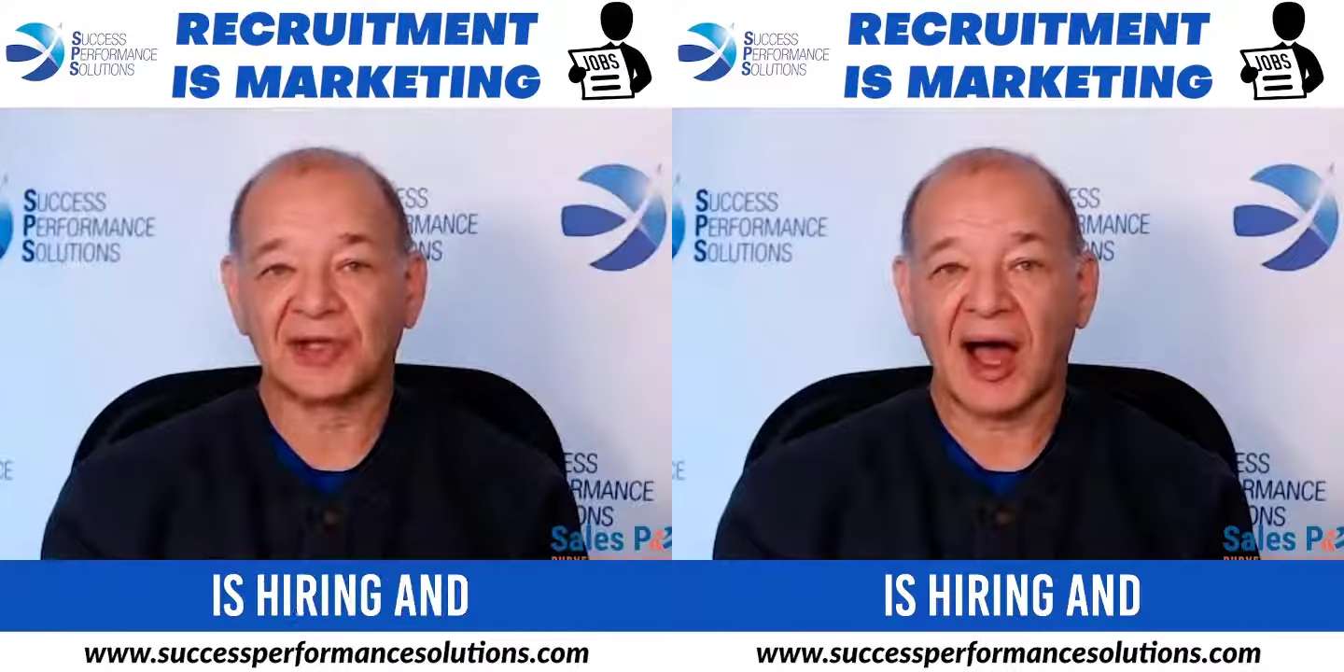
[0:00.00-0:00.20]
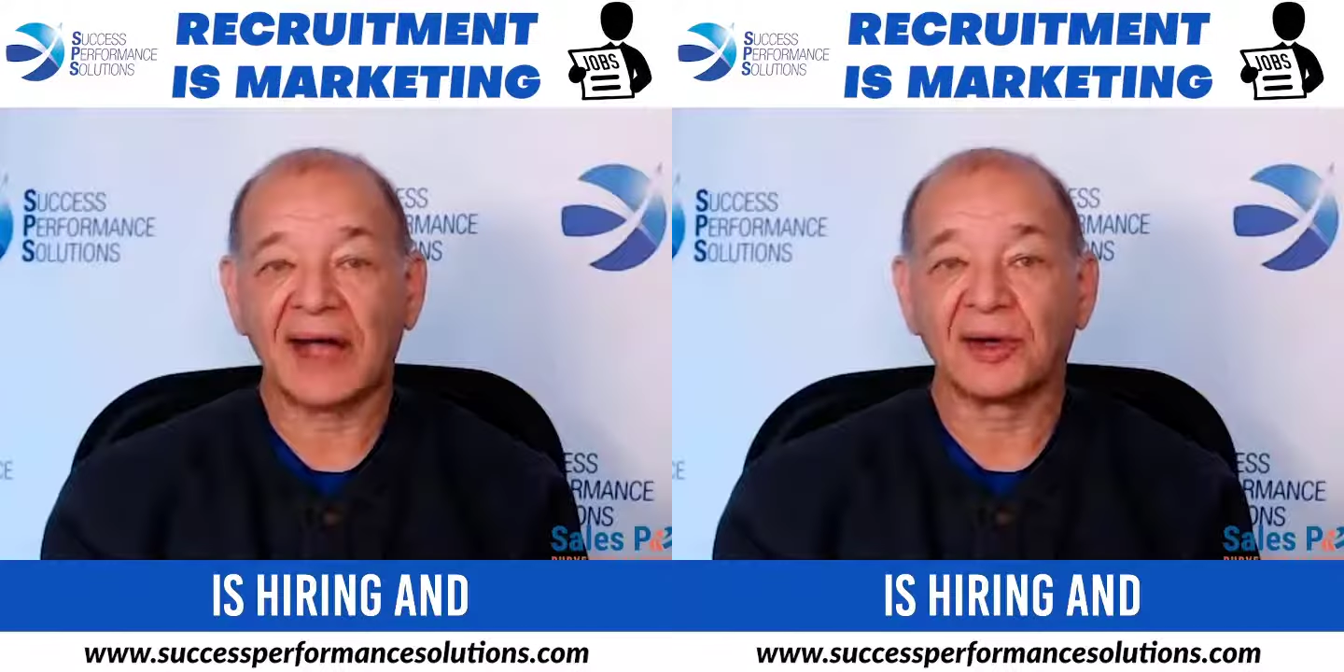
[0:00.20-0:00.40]

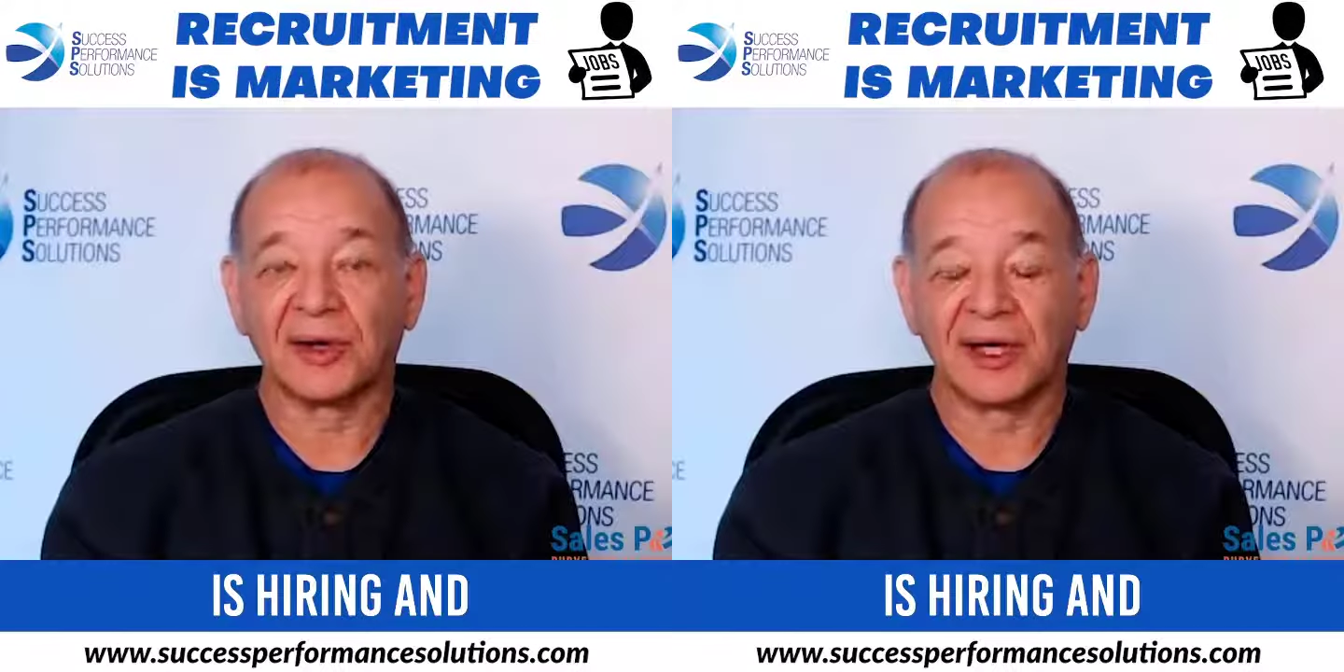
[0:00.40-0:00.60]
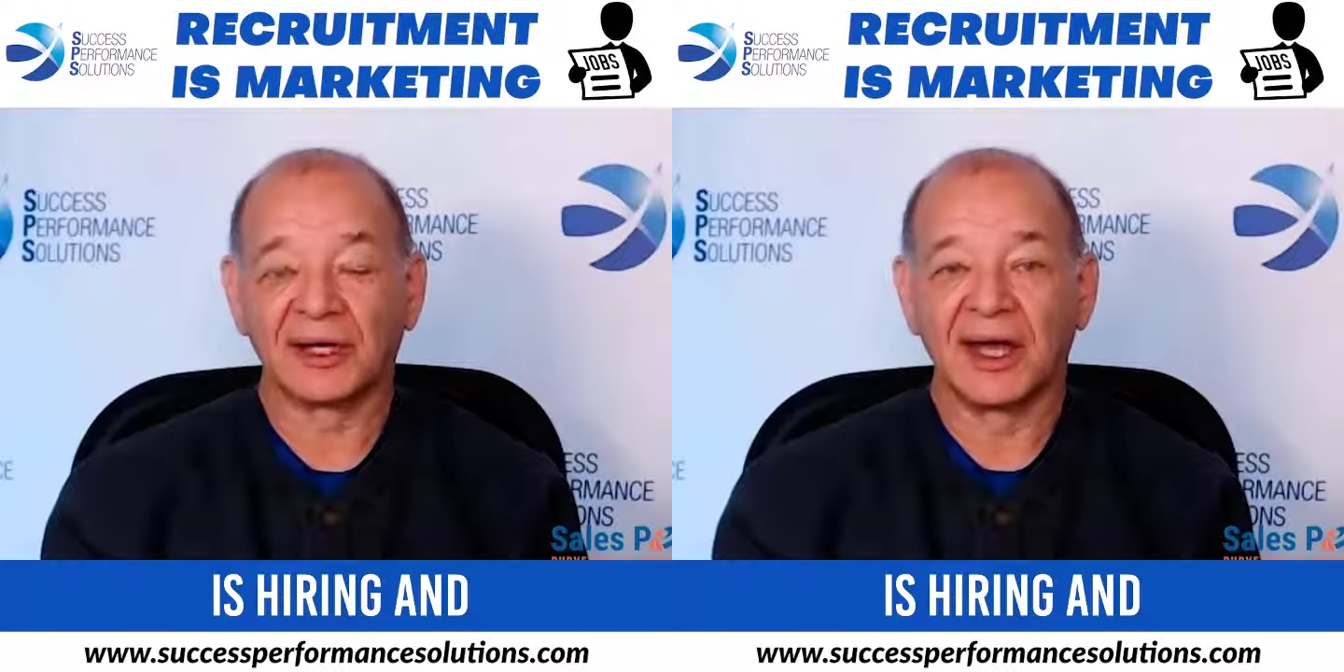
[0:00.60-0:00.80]

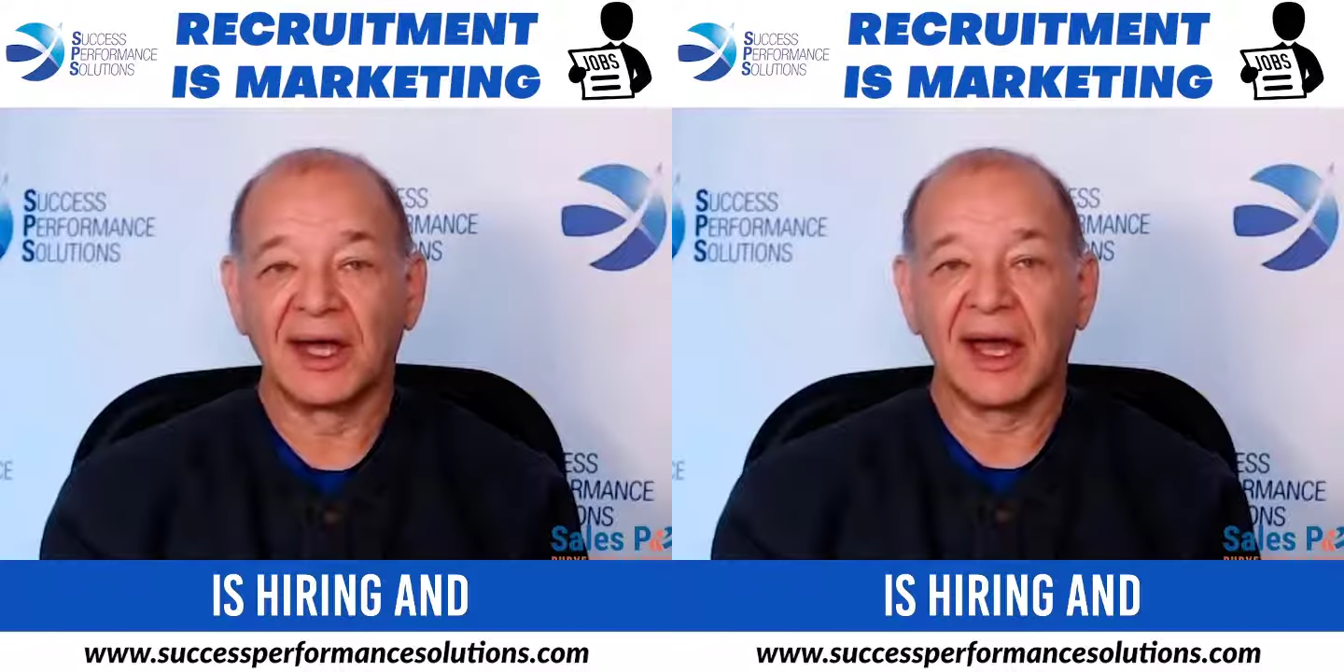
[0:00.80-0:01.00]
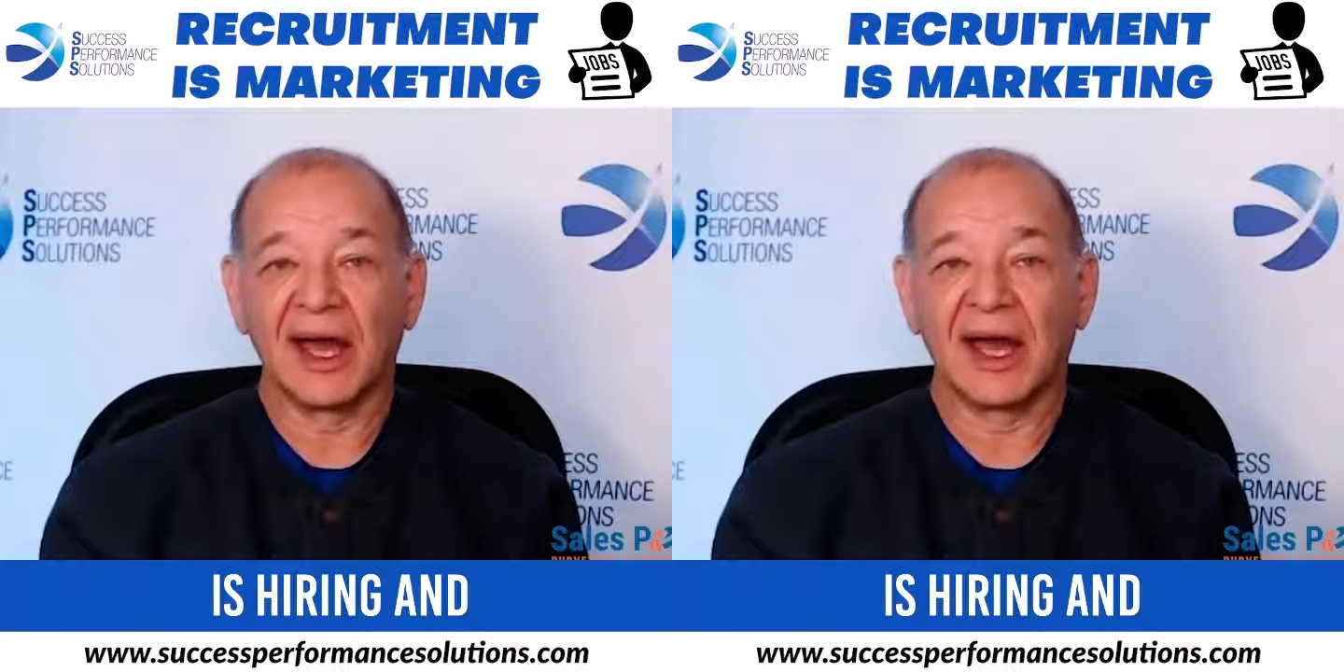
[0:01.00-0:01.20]
hiring.
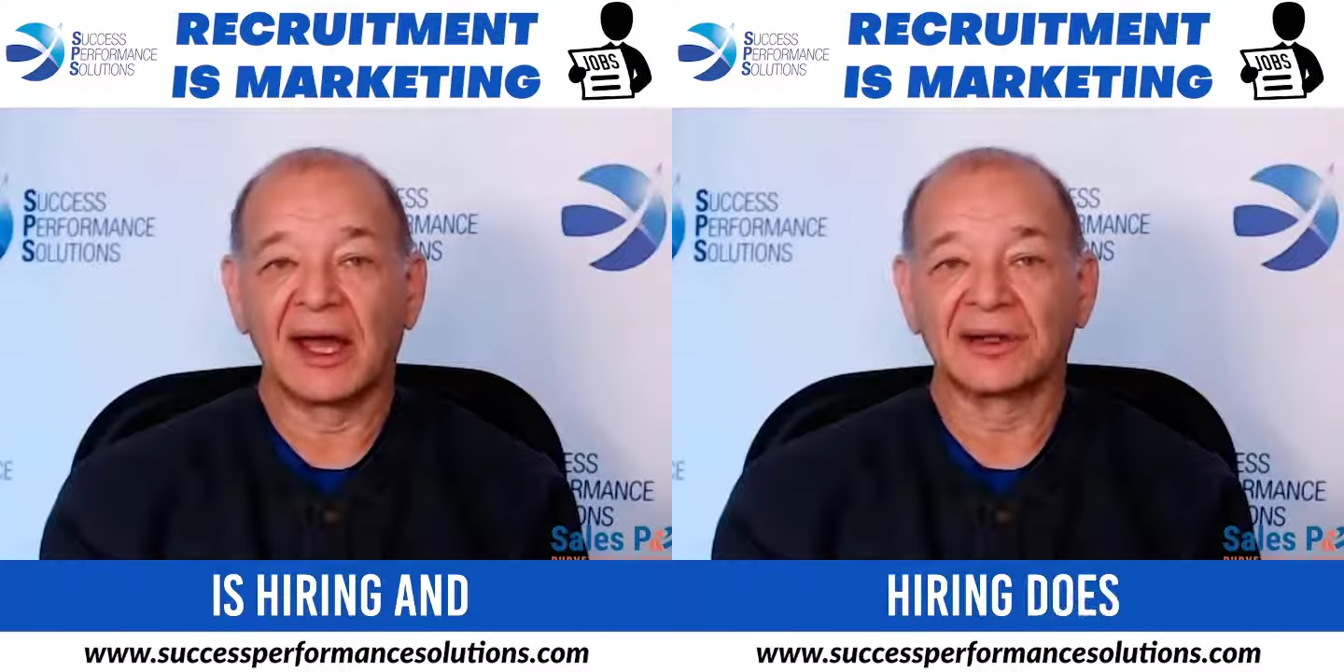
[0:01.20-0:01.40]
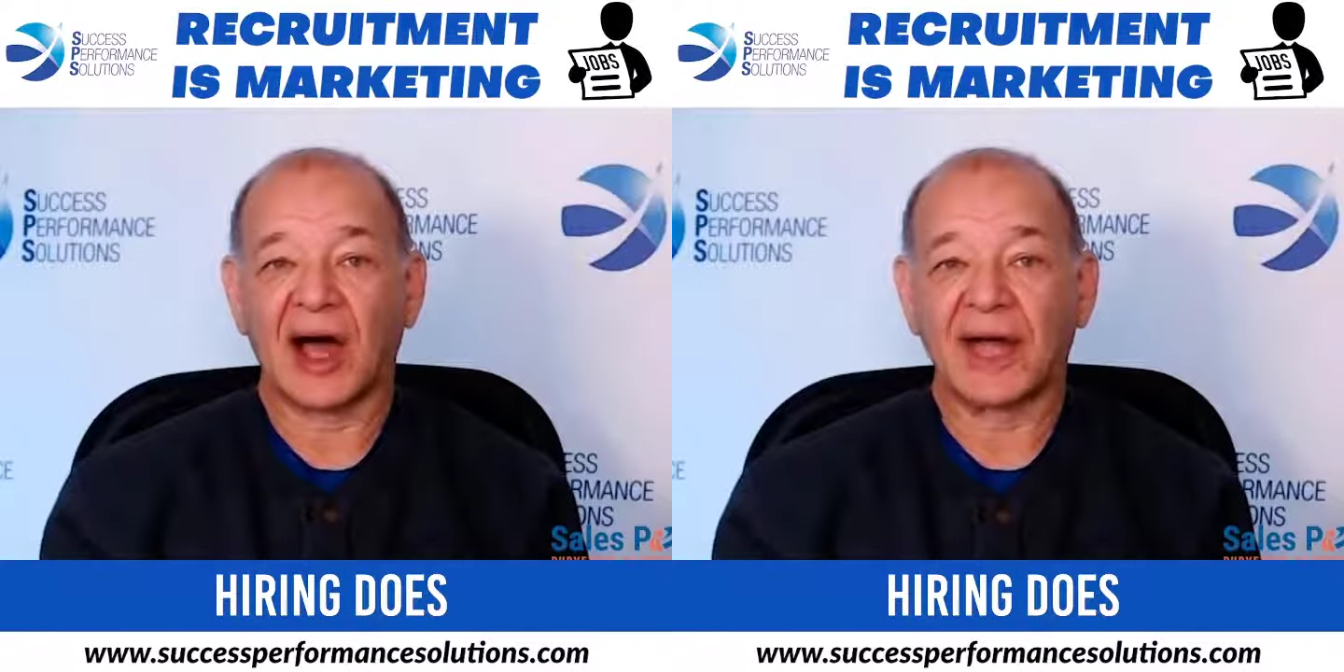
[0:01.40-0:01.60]

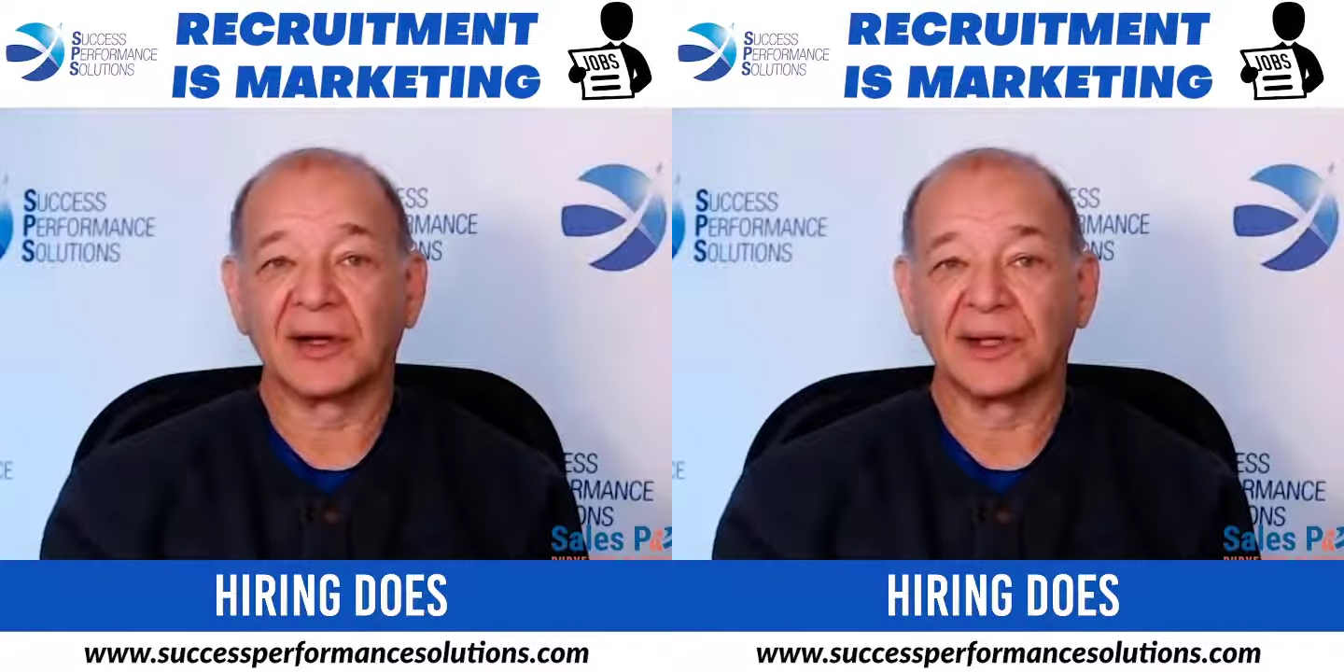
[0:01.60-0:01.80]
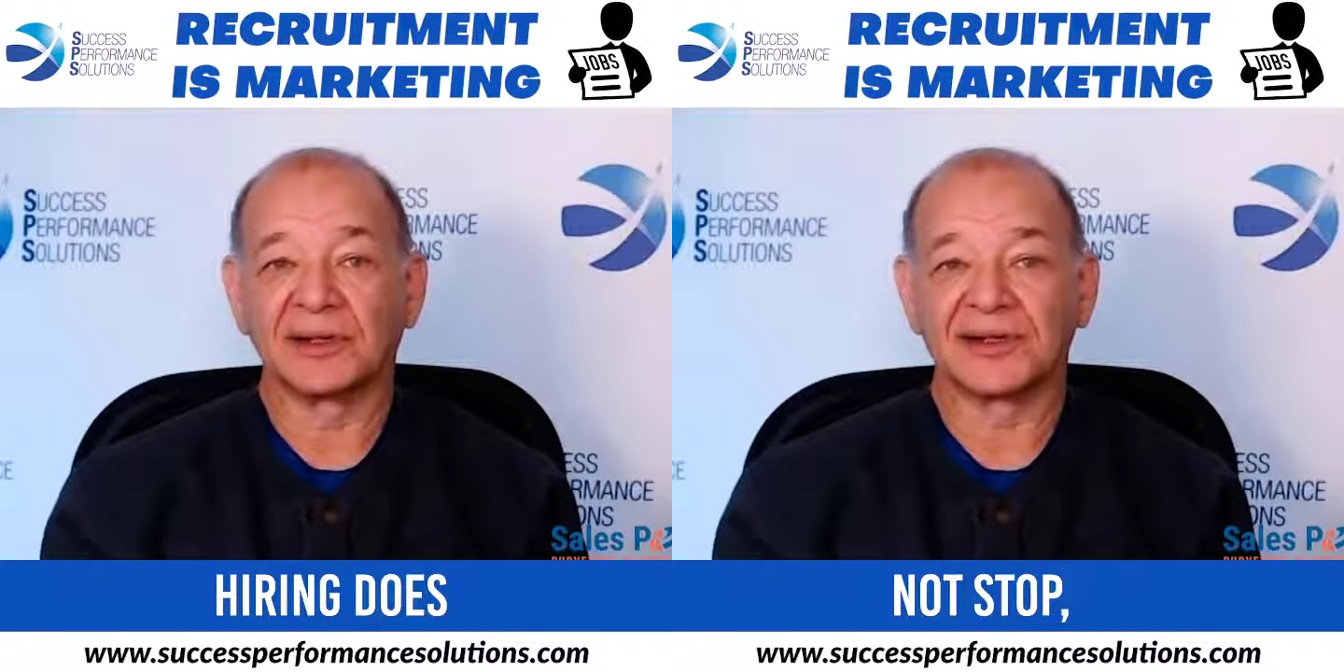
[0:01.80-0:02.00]
And hiring